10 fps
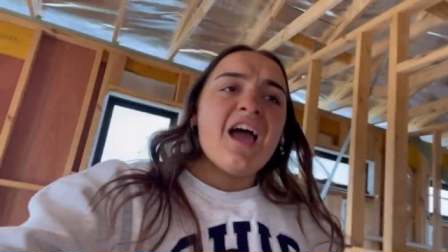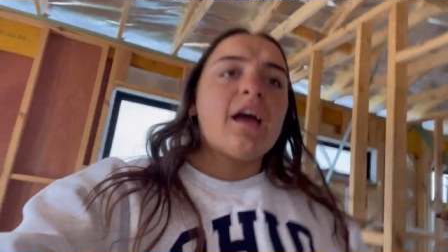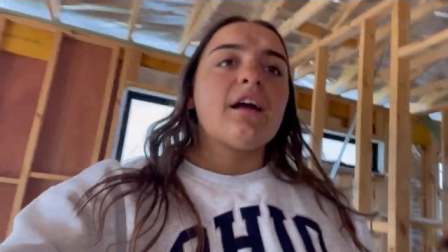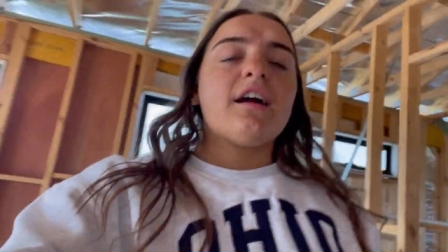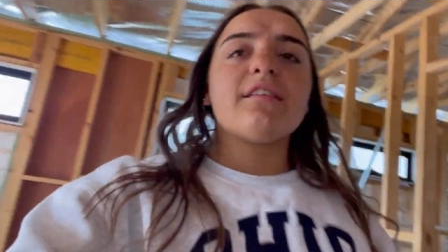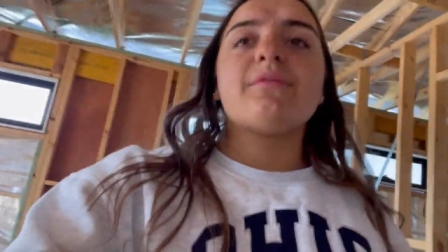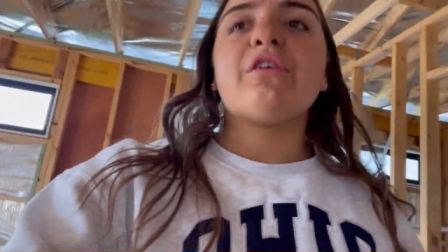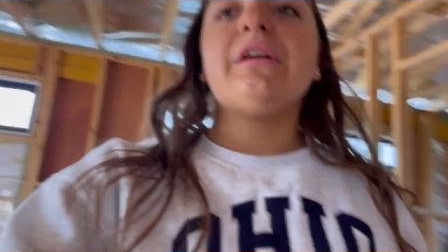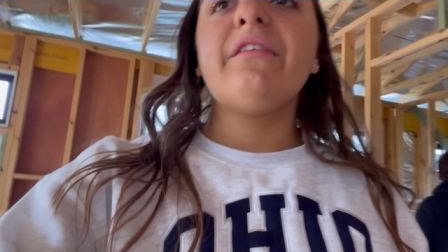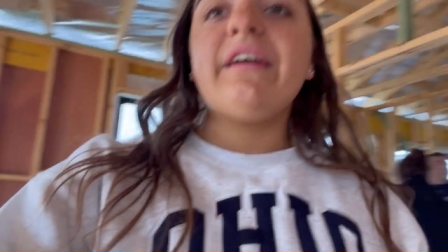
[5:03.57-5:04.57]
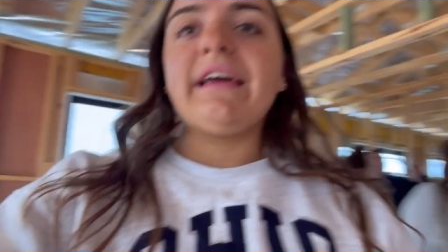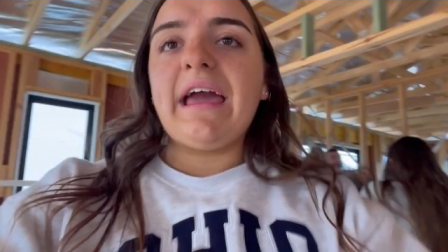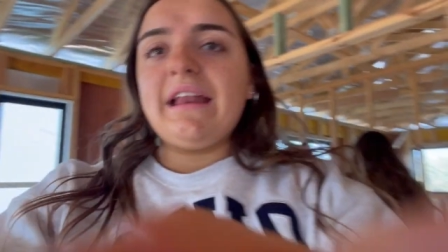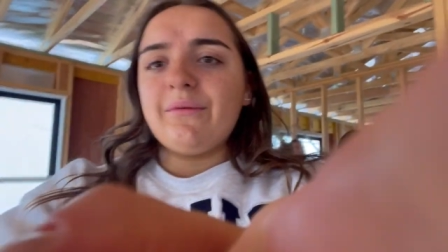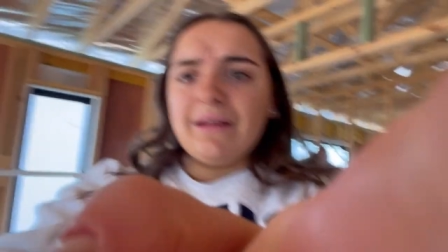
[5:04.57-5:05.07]
Guys, we don't have like
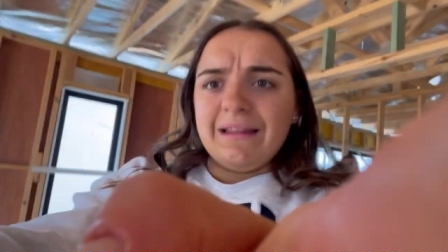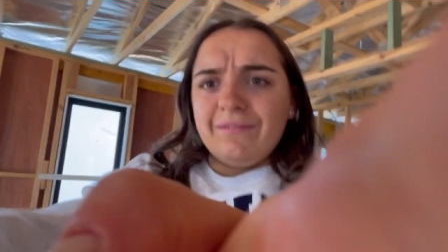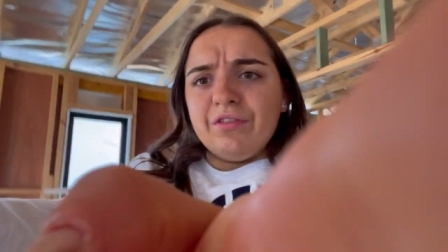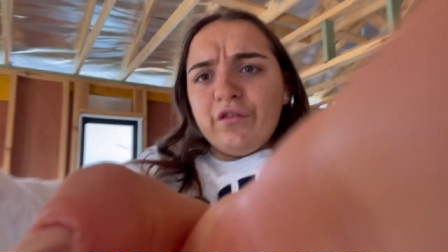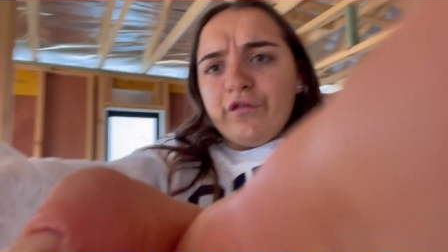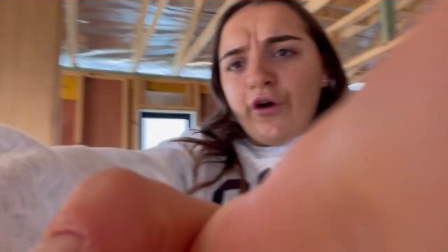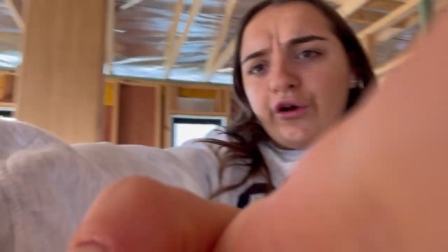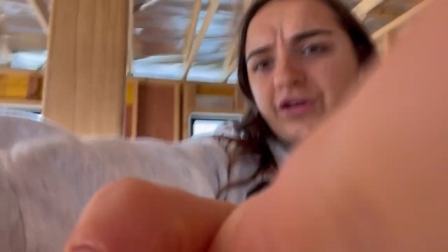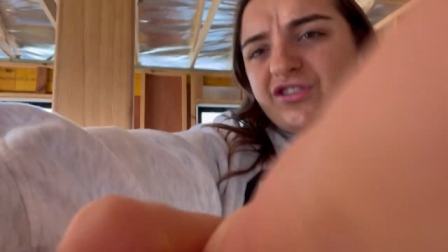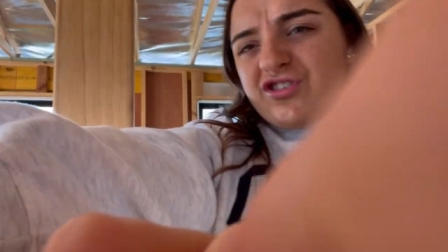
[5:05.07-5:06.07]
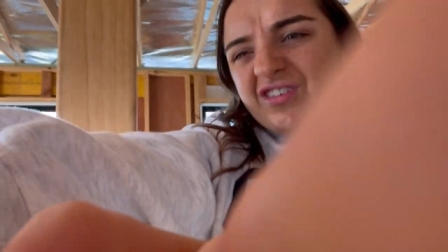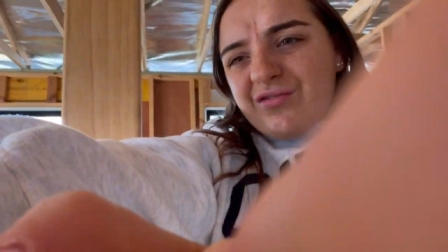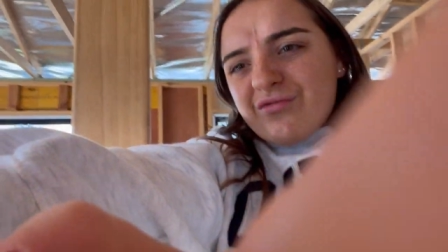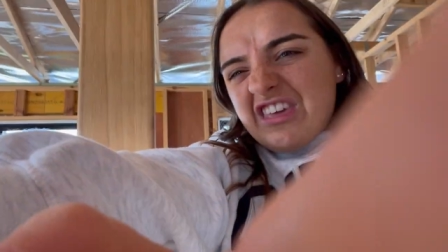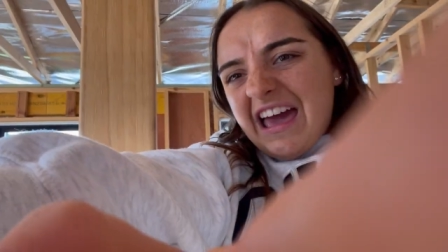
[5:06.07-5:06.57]
anyone leaving the phone. Just,
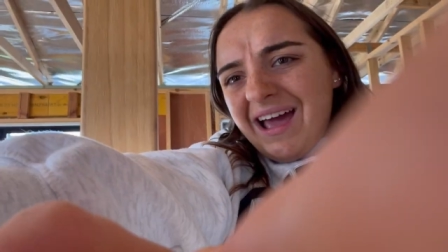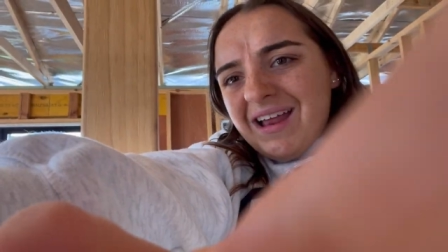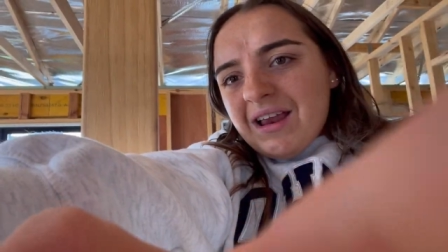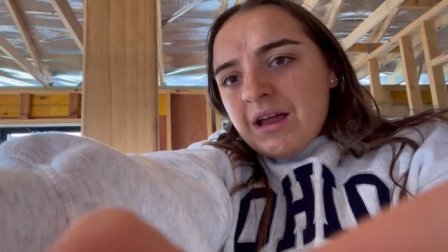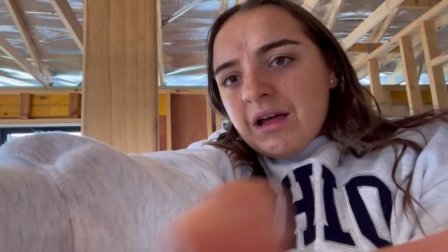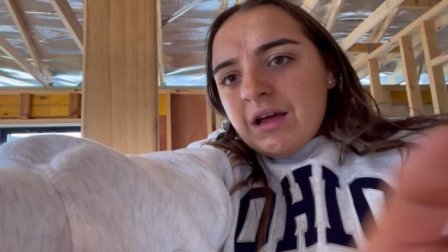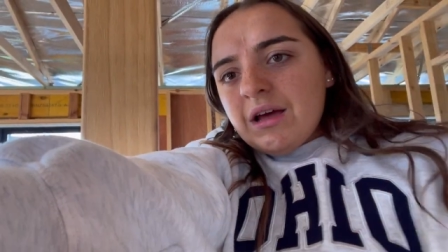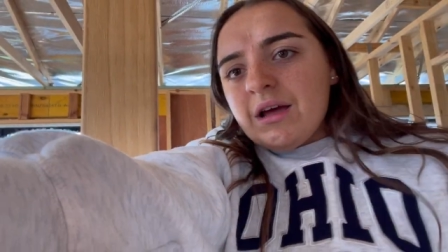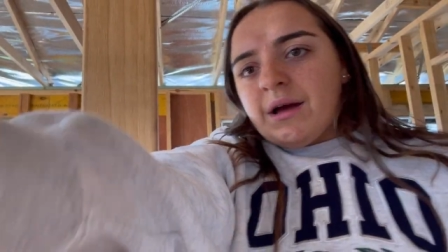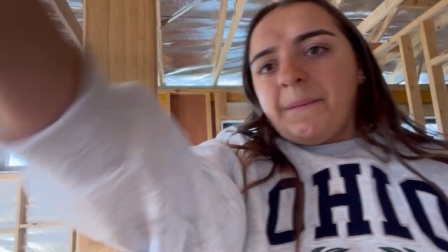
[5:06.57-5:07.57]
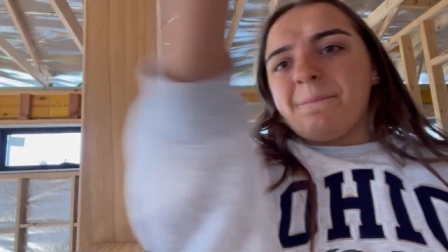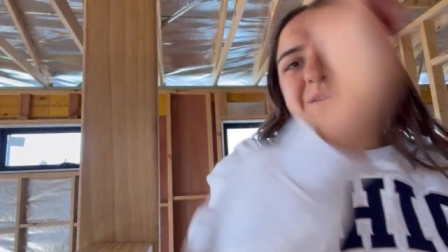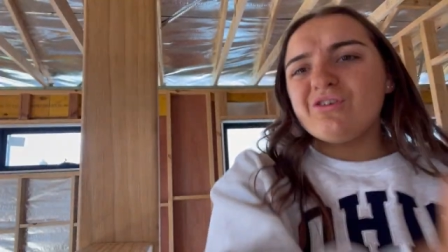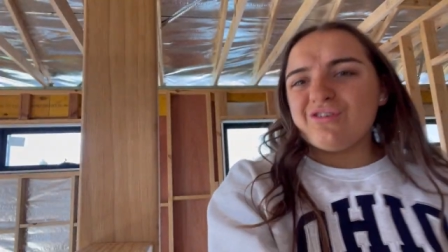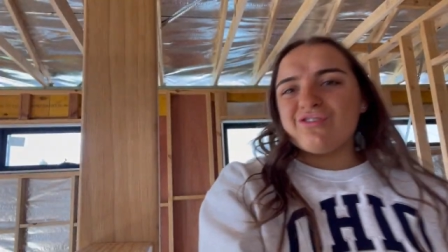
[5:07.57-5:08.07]
yeah.
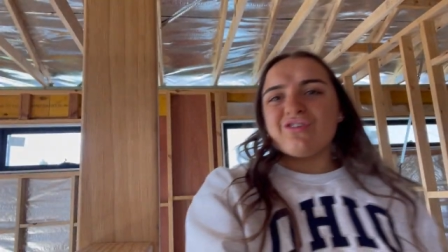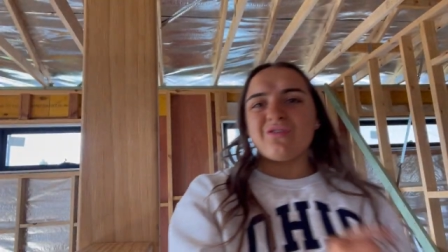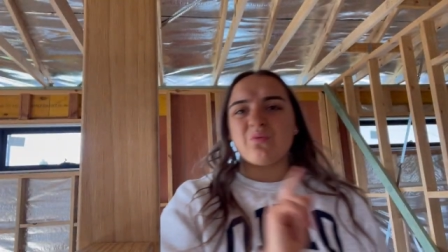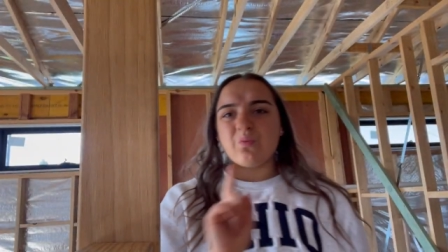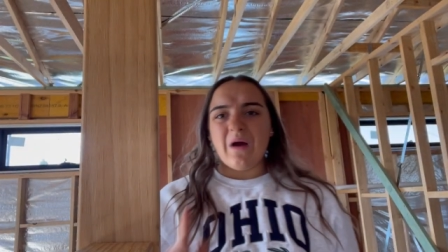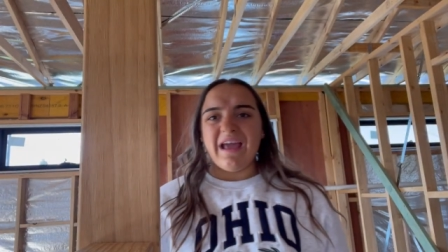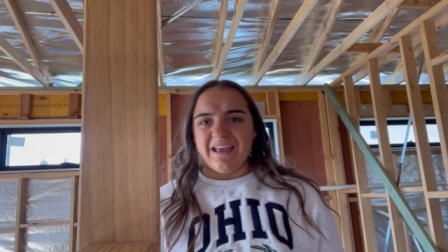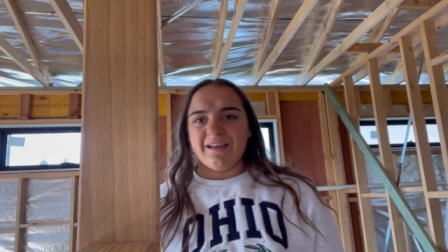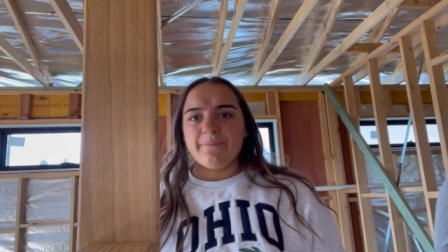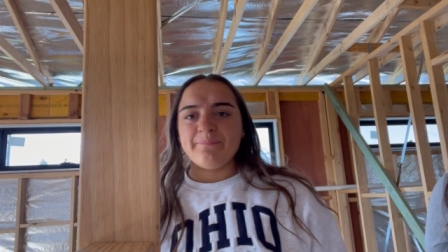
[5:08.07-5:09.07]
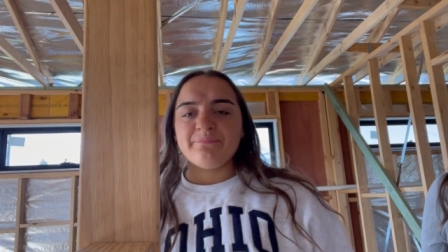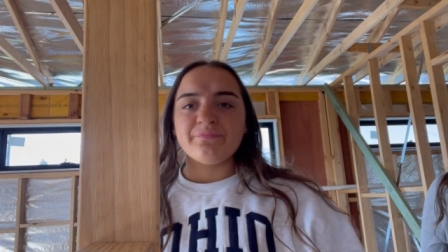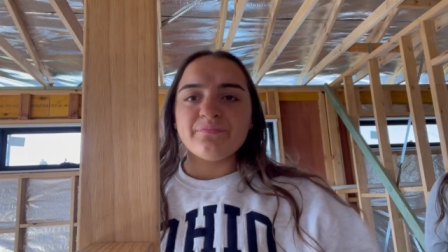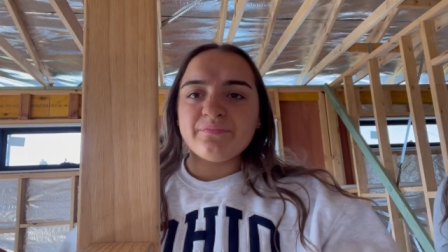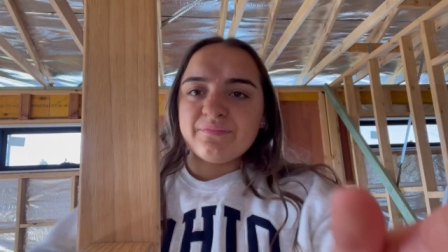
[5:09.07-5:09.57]
Just wait. Use
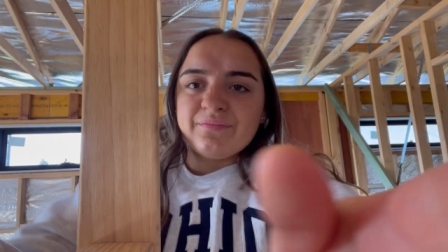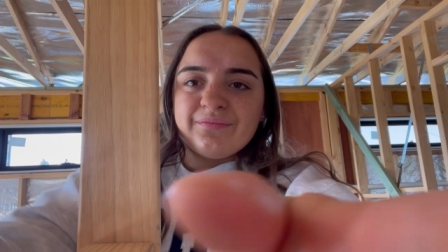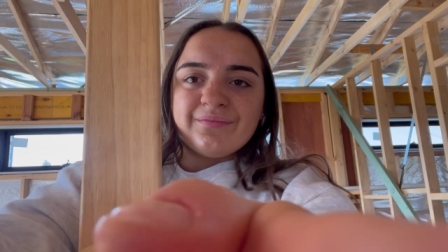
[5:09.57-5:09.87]
one.